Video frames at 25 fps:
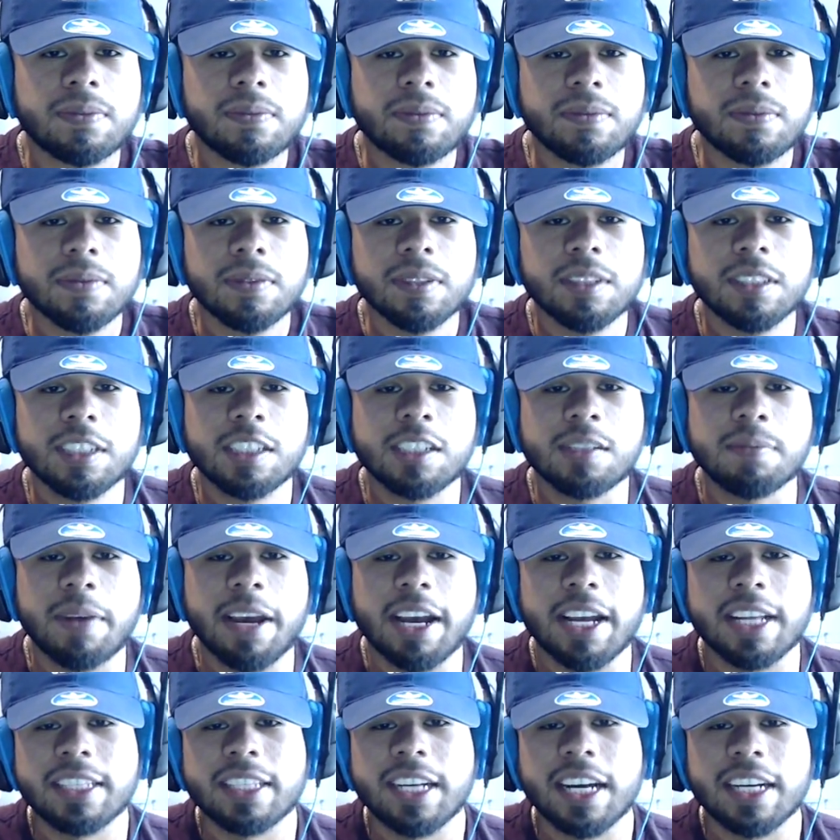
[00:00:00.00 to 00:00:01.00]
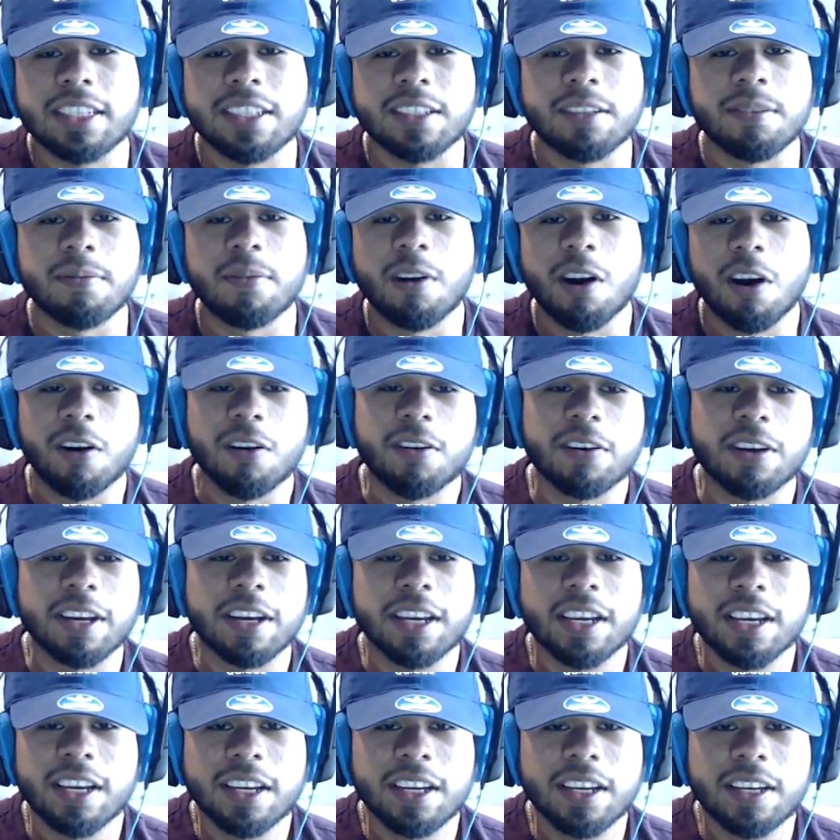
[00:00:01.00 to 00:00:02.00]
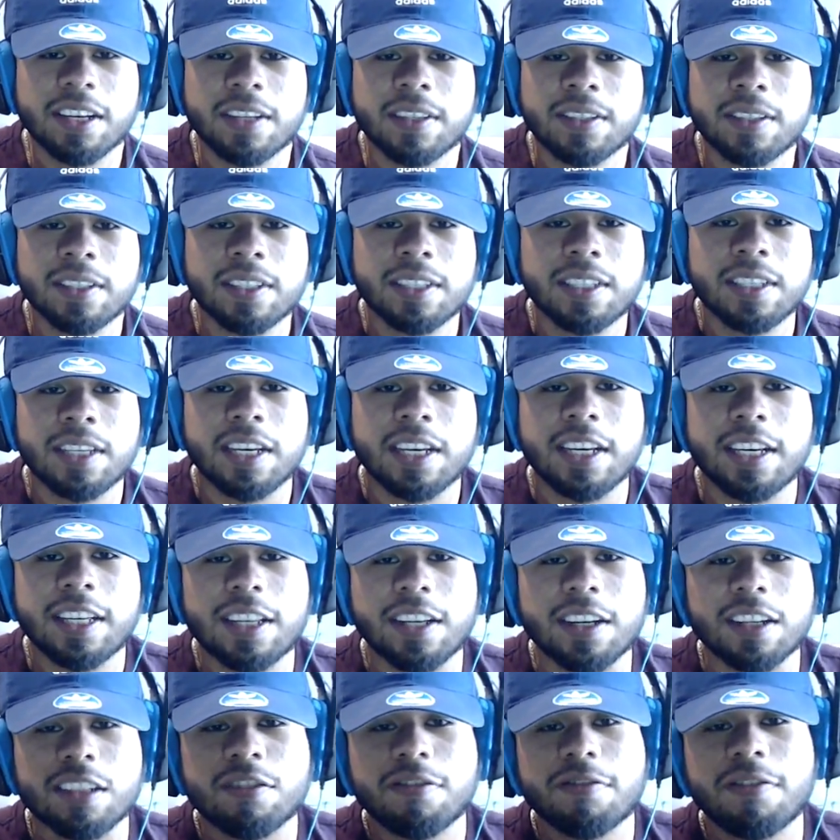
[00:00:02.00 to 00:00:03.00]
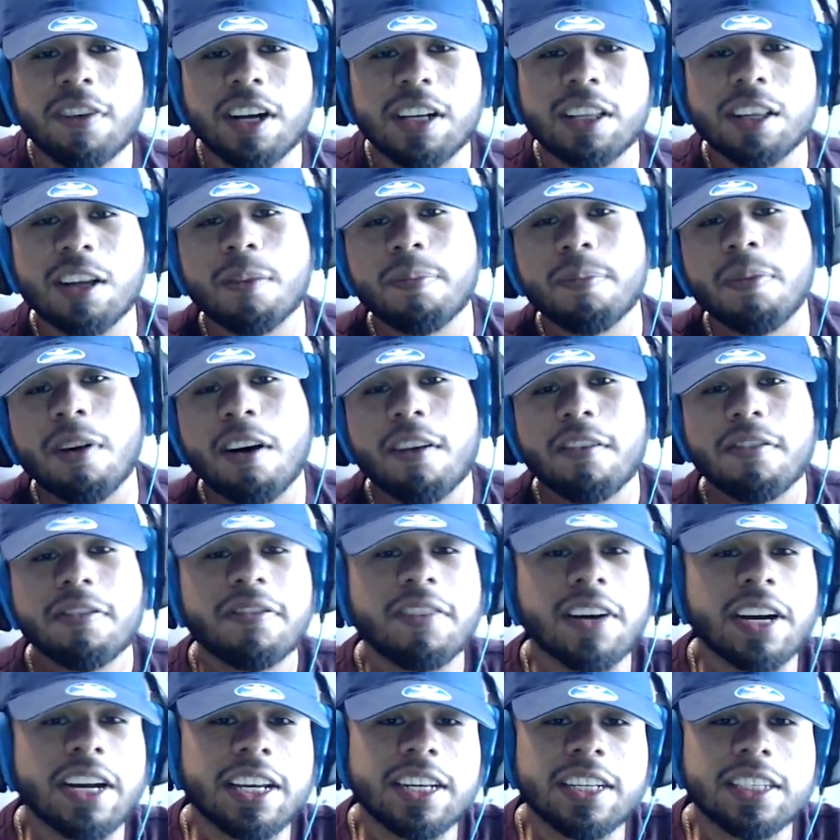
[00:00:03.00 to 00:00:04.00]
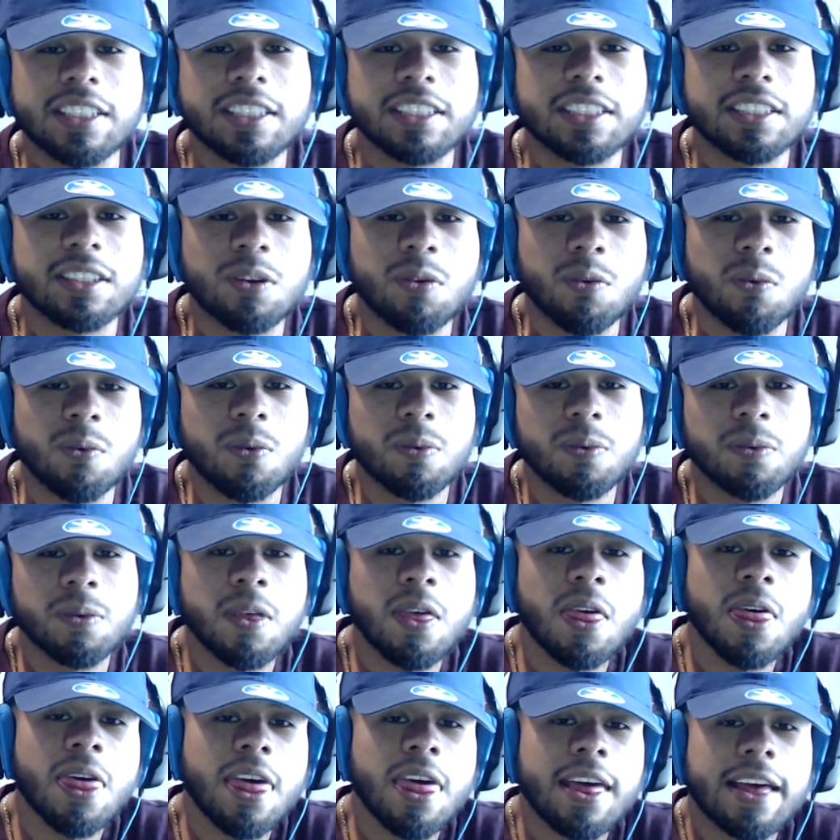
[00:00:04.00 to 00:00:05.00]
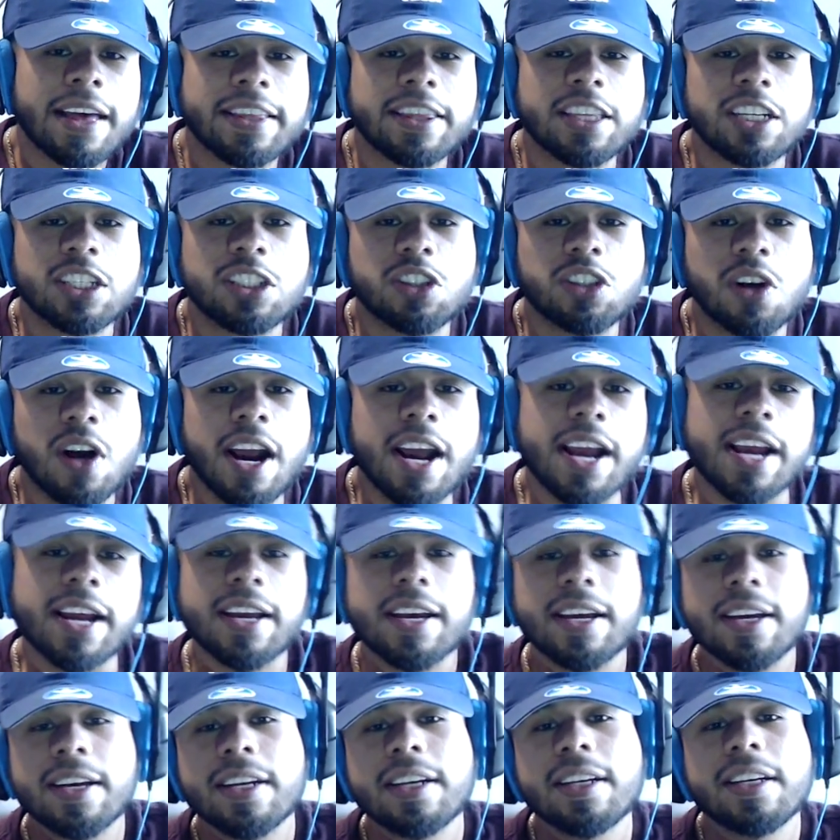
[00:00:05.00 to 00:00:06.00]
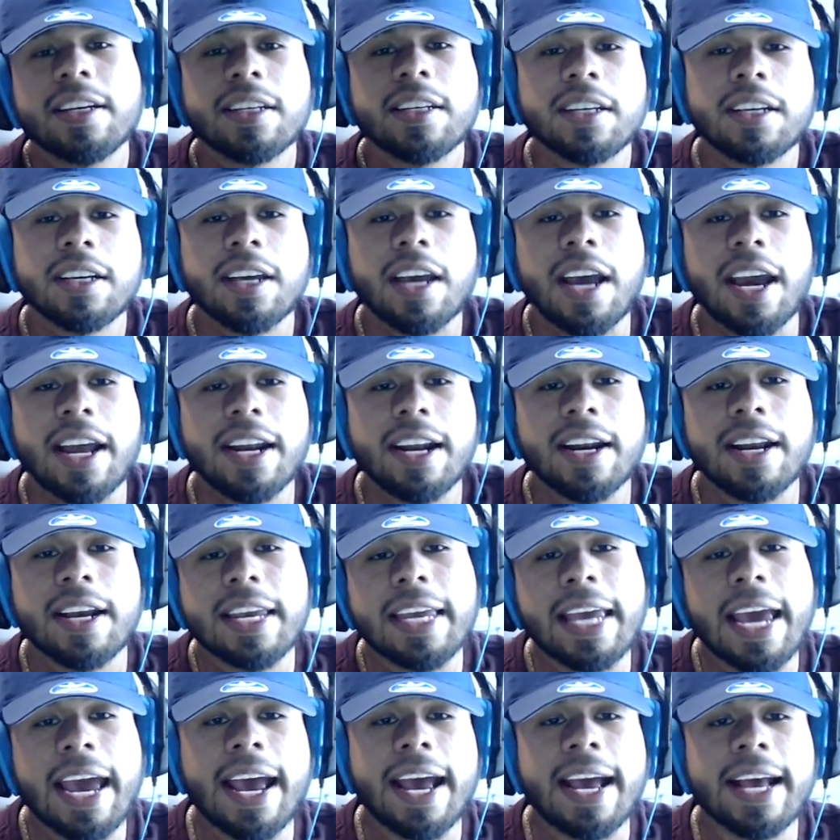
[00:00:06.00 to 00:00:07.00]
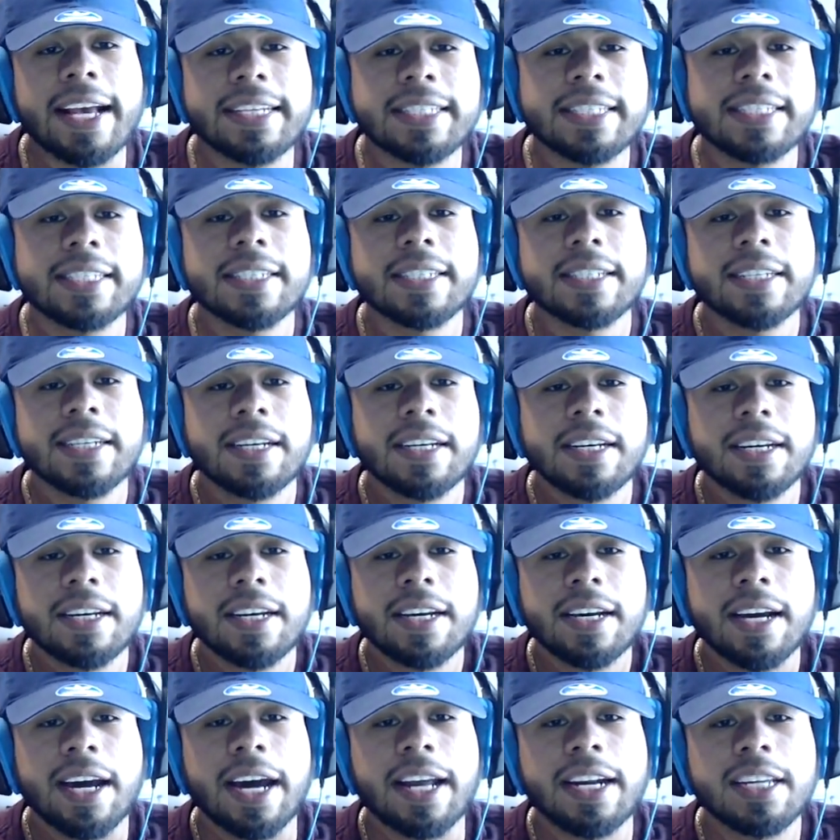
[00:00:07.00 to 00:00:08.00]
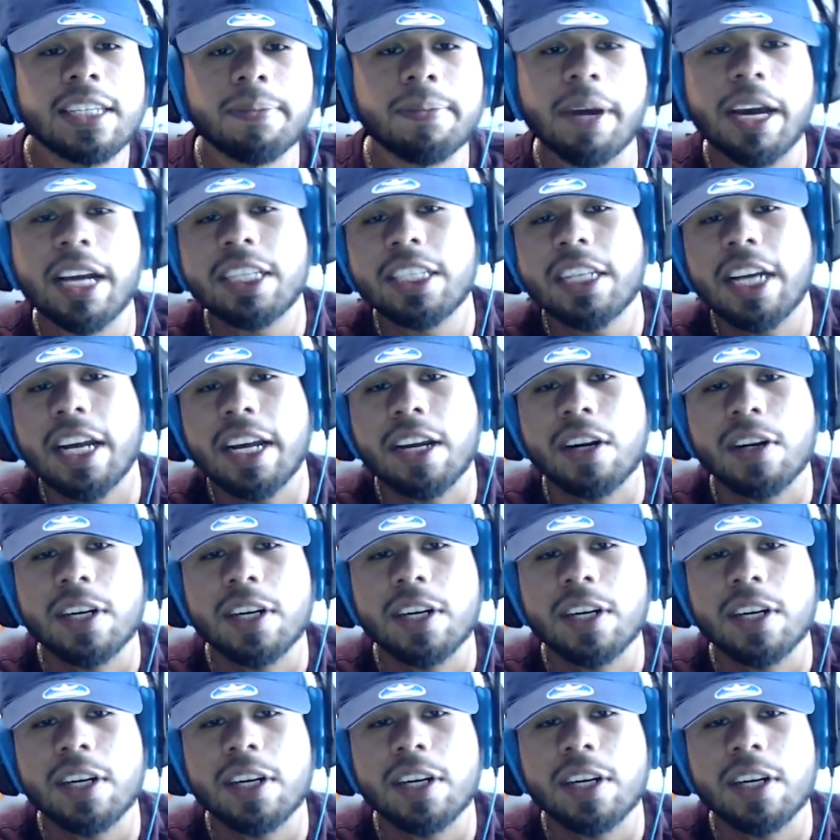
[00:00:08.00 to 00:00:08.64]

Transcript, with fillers: This man Dexter, bro. He looks fucked up off fucking the drank and the gas. And this man Jay Critch.